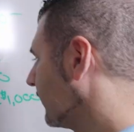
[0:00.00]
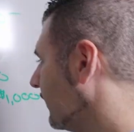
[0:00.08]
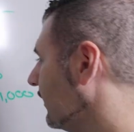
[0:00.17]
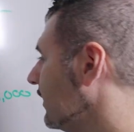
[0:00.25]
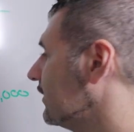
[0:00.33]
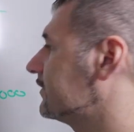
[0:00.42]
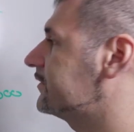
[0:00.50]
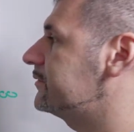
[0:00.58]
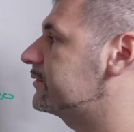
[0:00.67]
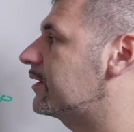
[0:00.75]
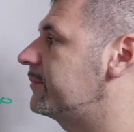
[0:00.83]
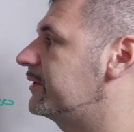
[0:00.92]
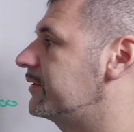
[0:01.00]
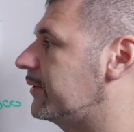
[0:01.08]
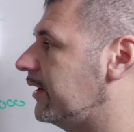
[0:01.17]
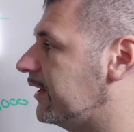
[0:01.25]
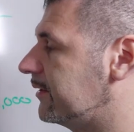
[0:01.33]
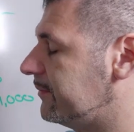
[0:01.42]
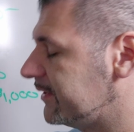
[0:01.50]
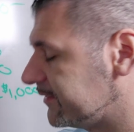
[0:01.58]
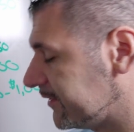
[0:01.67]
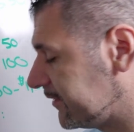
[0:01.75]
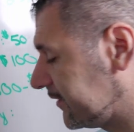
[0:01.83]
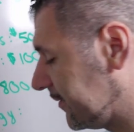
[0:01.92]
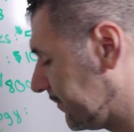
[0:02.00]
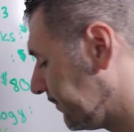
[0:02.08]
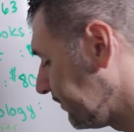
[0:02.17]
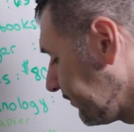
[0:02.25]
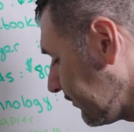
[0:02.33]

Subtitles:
The leads do come into our AMS system,